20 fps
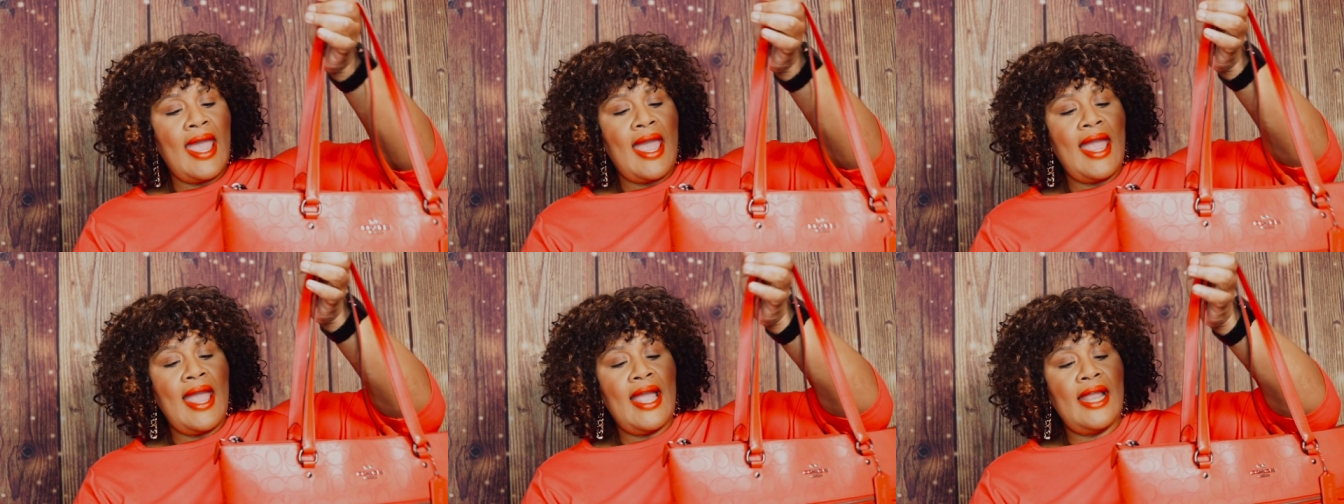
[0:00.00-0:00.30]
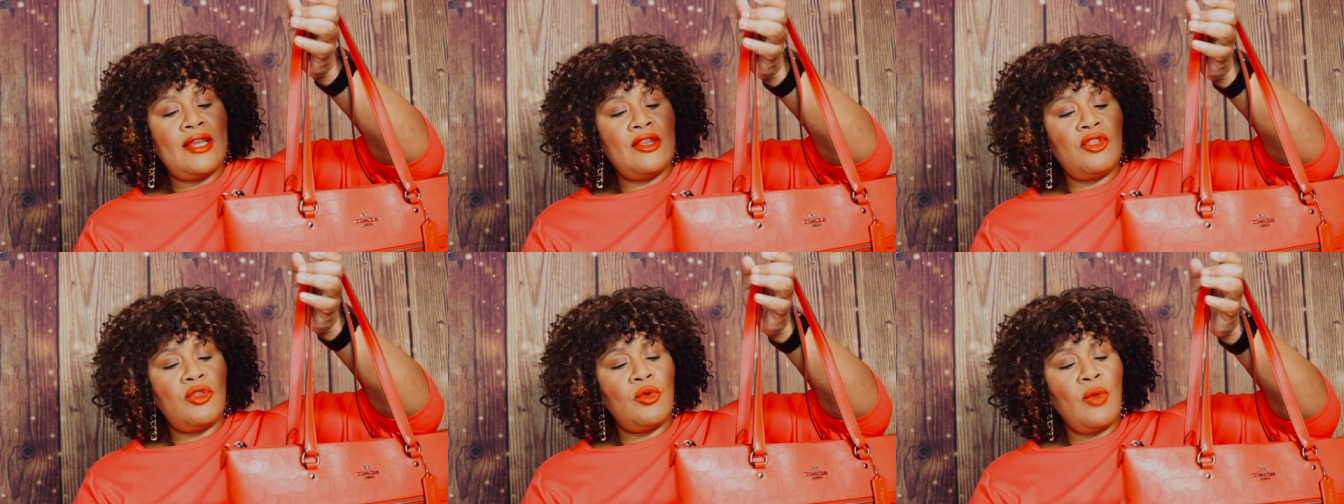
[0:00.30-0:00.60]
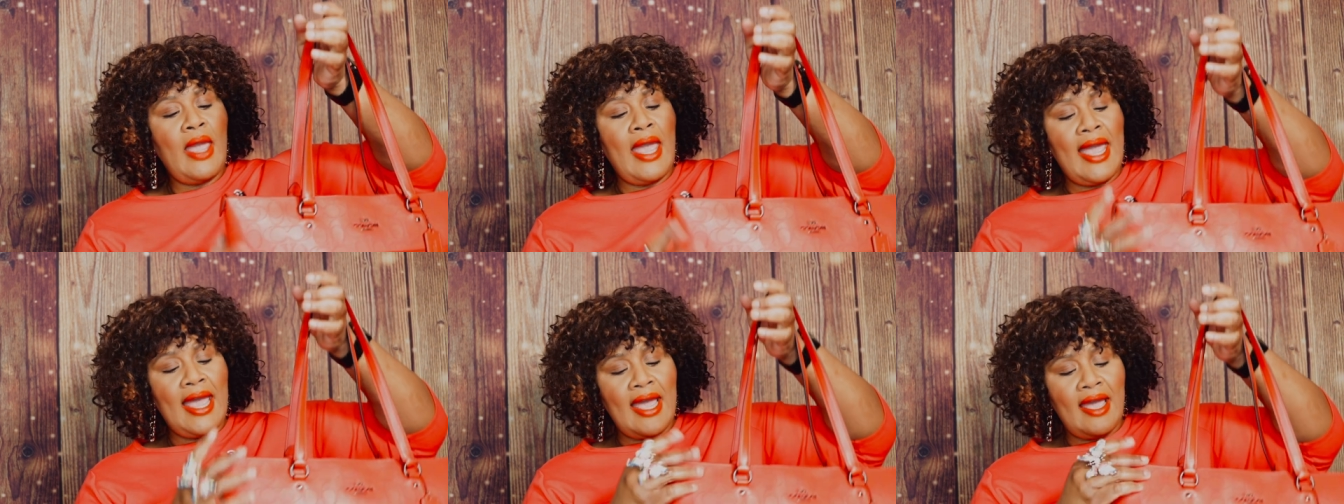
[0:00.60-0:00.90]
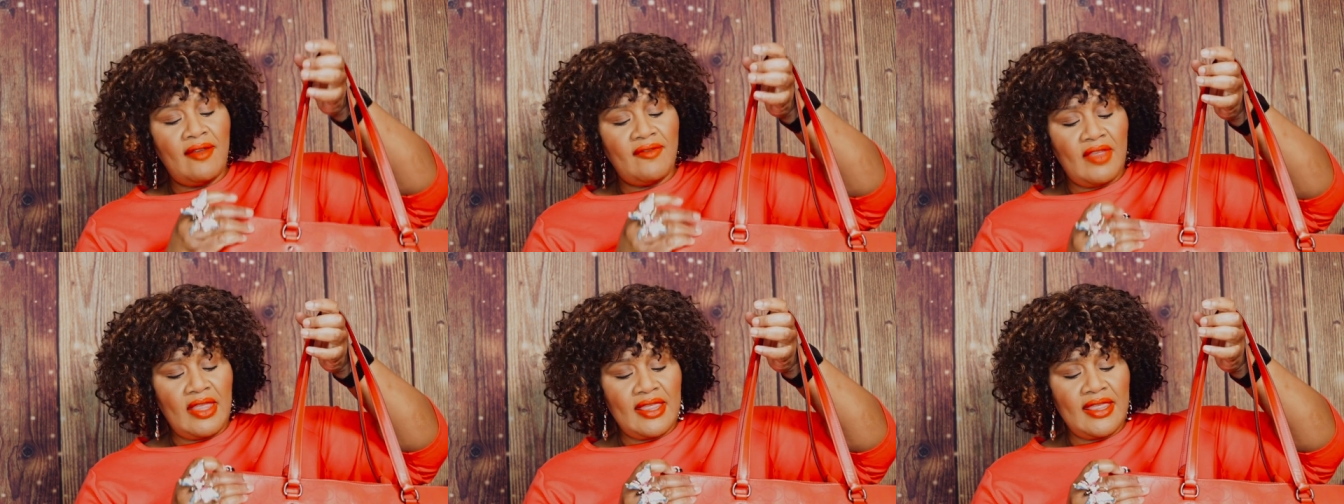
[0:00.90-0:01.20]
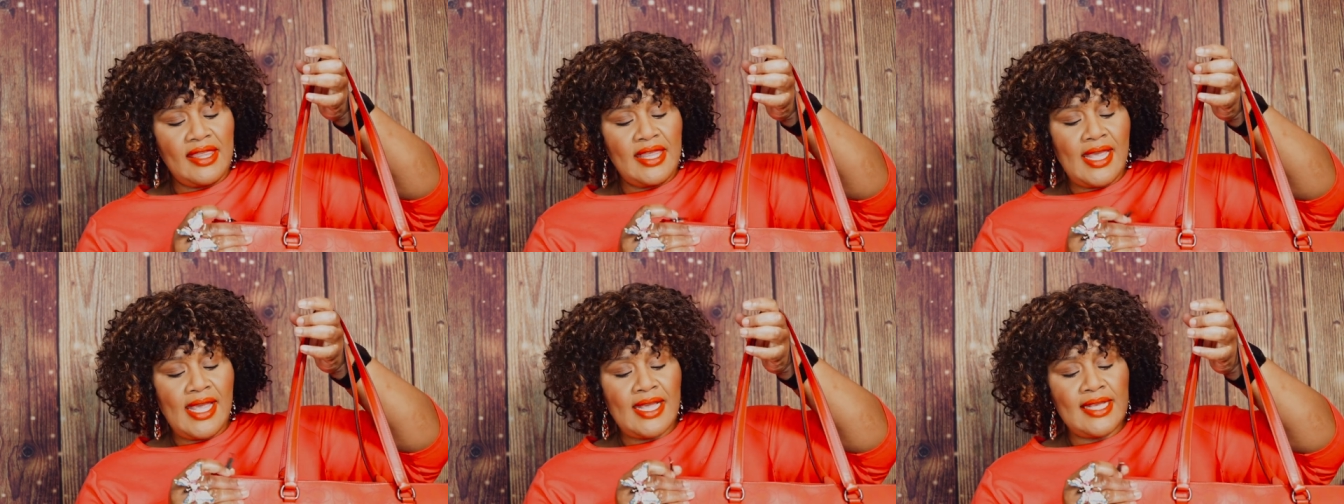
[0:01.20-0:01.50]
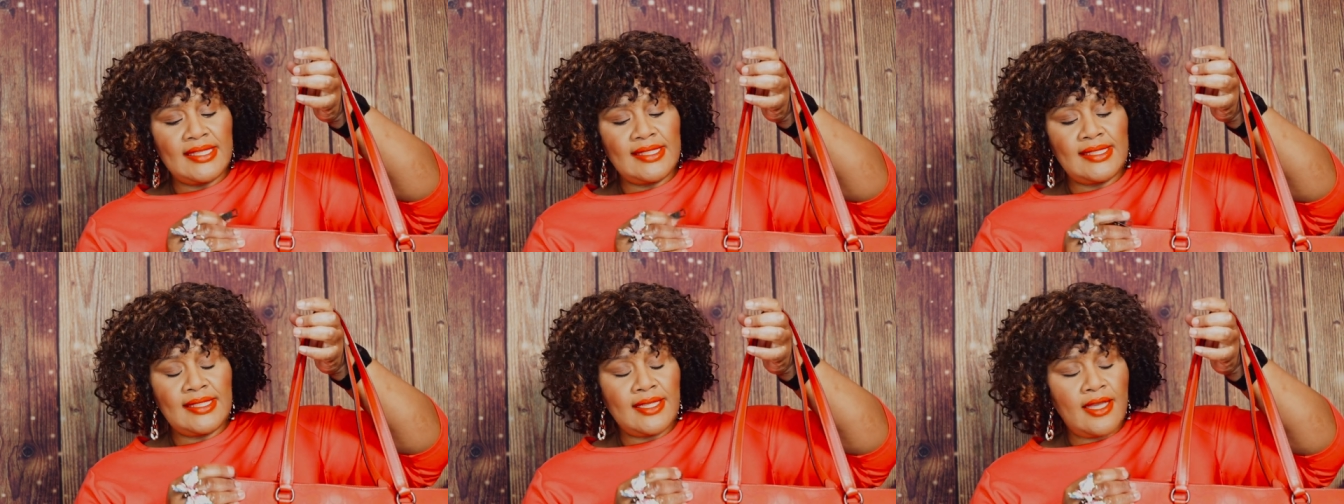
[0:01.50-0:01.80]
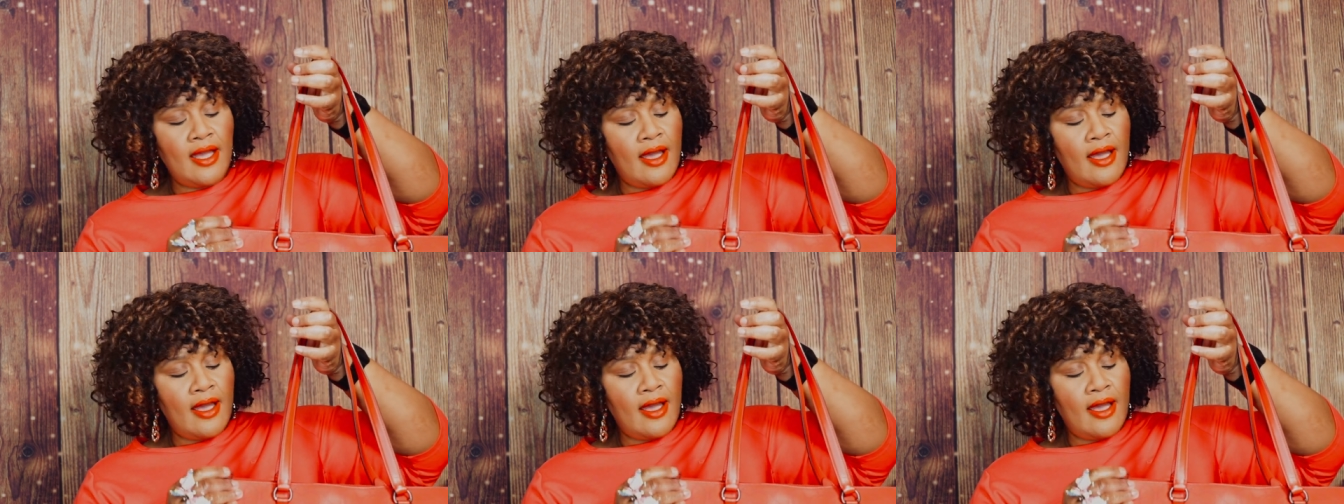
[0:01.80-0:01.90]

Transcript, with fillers: and you have this,